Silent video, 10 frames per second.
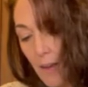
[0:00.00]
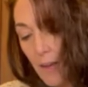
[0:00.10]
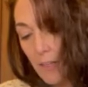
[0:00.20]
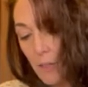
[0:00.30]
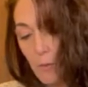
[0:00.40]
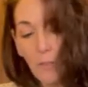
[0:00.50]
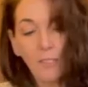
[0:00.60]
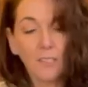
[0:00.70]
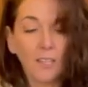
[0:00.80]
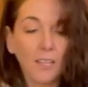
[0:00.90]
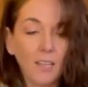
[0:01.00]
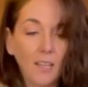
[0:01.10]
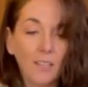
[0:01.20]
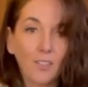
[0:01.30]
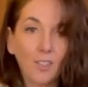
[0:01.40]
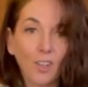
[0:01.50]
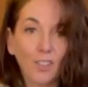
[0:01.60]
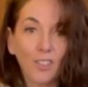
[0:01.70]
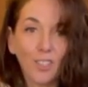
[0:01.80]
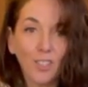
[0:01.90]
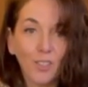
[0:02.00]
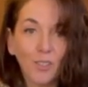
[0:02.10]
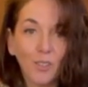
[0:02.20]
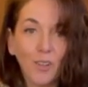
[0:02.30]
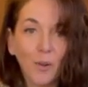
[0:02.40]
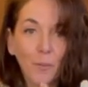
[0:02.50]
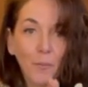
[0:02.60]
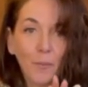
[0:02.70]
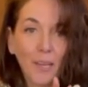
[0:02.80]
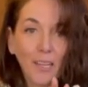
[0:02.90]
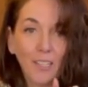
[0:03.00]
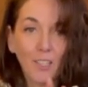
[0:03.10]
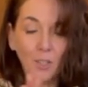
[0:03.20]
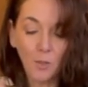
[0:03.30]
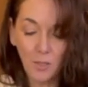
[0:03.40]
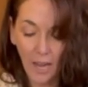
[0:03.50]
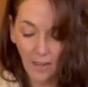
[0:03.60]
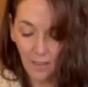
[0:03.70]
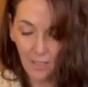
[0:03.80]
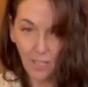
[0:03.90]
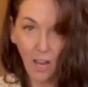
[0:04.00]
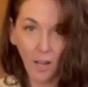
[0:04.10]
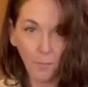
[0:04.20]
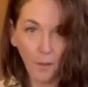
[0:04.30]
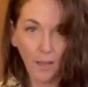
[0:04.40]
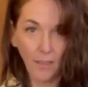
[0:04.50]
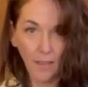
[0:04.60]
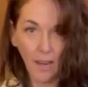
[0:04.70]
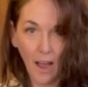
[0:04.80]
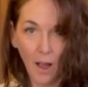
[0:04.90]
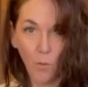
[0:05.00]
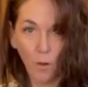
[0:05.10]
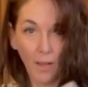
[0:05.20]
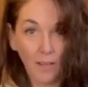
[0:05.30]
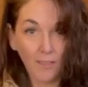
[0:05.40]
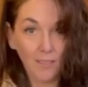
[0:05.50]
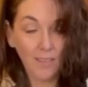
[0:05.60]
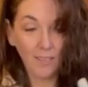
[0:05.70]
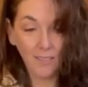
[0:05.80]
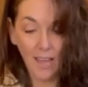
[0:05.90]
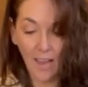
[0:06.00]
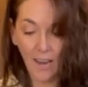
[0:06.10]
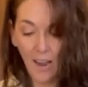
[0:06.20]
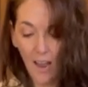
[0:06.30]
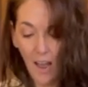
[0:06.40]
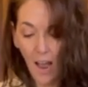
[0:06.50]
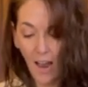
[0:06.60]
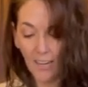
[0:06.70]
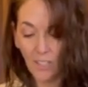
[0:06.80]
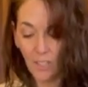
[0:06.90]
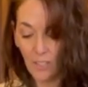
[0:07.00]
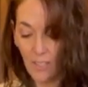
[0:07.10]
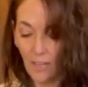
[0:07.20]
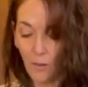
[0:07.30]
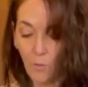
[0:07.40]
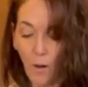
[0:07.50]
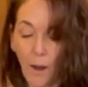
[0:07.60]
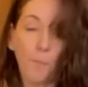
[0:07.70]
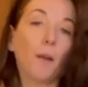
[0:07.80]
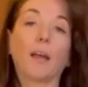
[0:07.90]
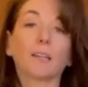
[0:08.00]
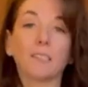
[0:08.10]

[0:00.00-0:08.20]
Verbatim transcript: and you'll see it start to begin to ooze out at the top. And then when it does that, I just set it right back